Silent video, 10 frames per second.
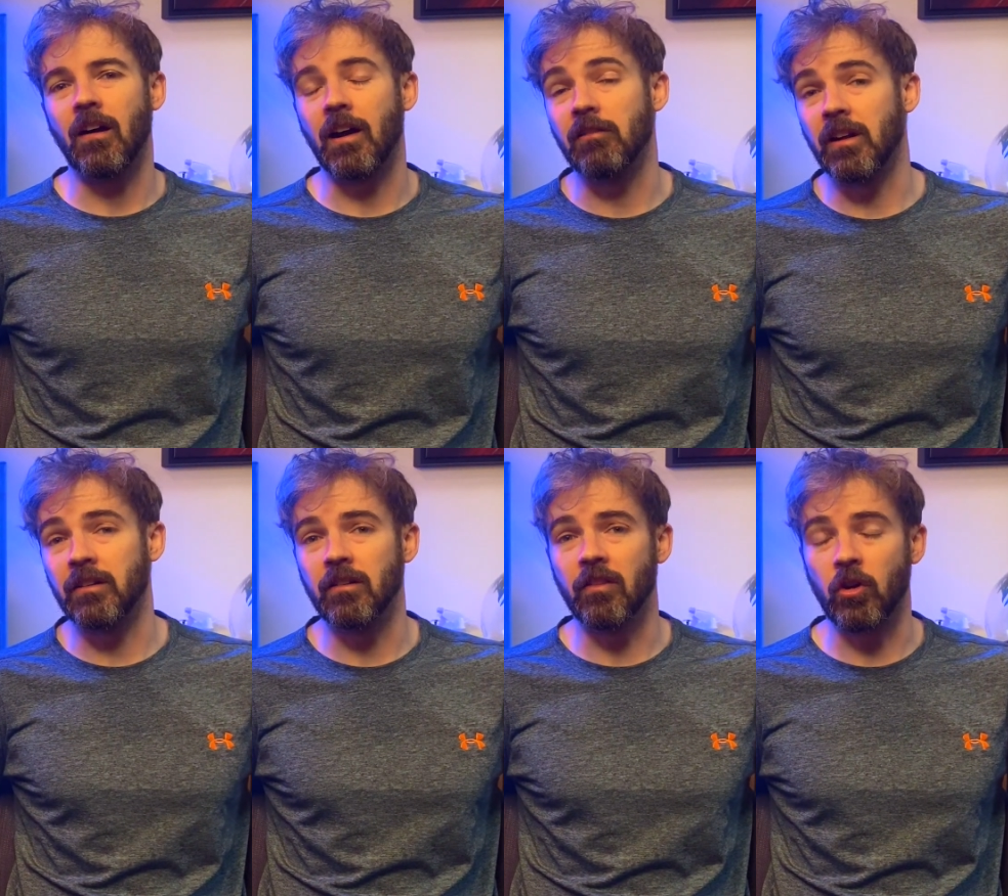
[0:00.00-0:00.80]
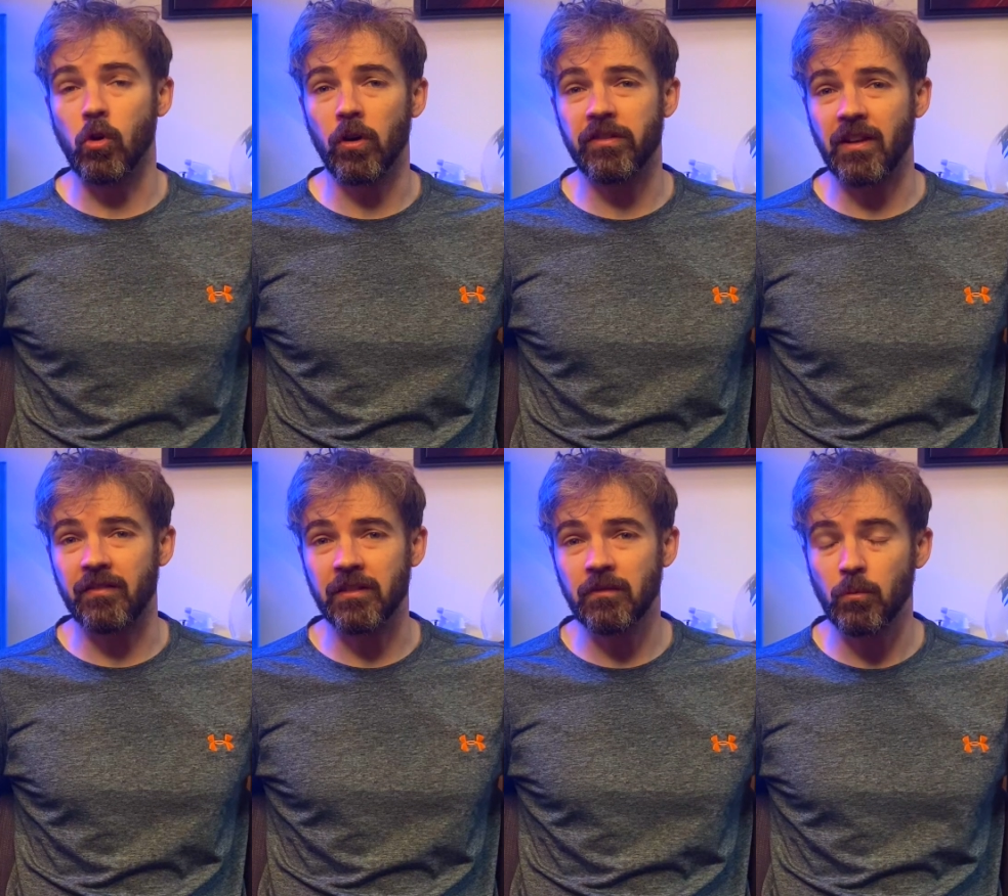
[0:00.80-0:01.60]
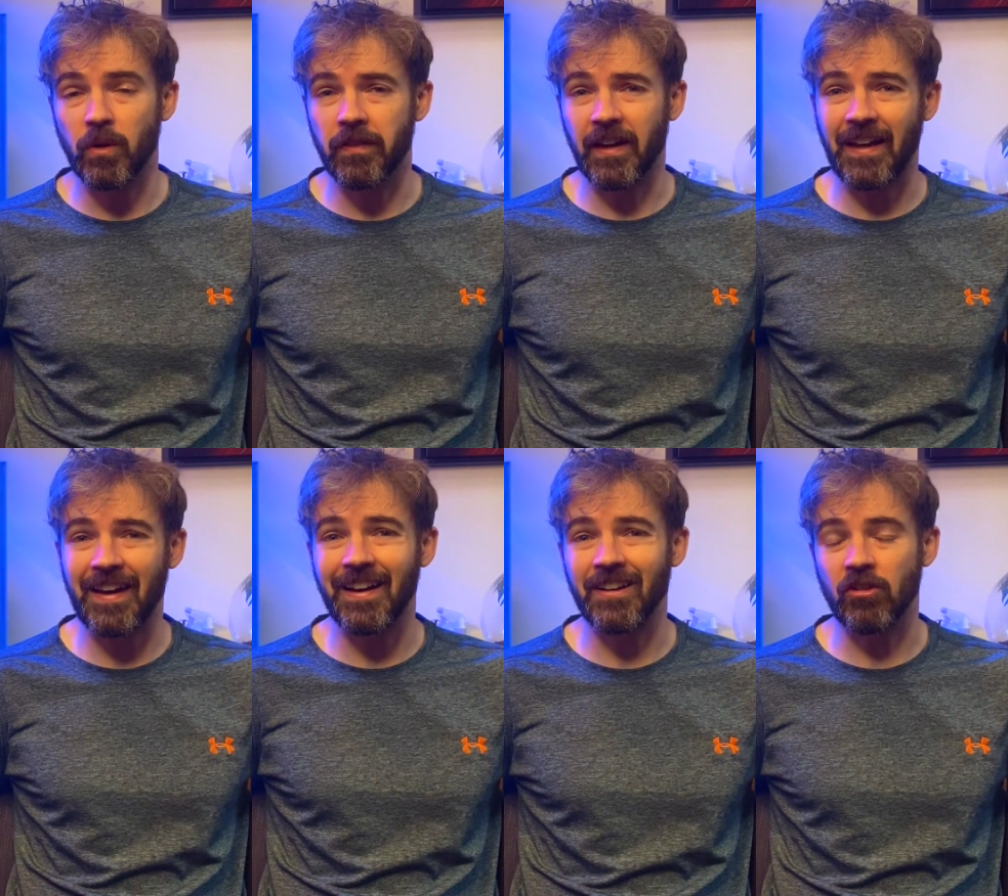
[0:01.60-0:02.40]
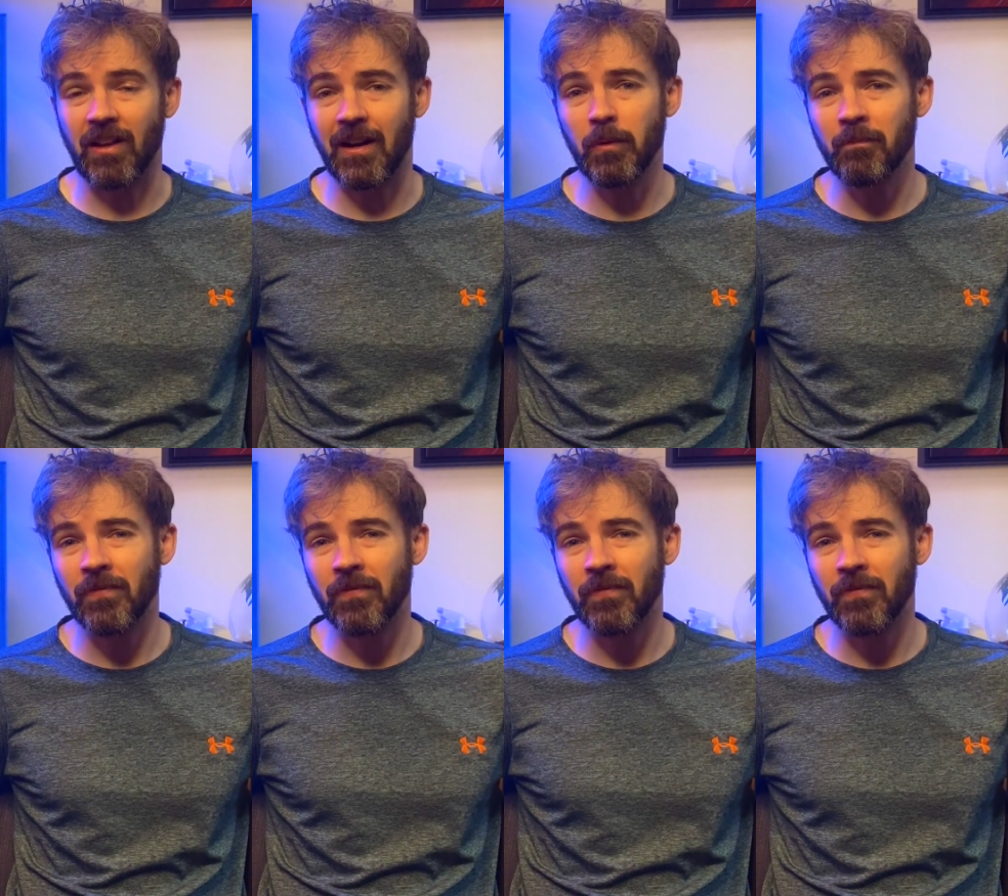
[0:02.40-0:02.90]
I run the Core 7 with their KH Lab.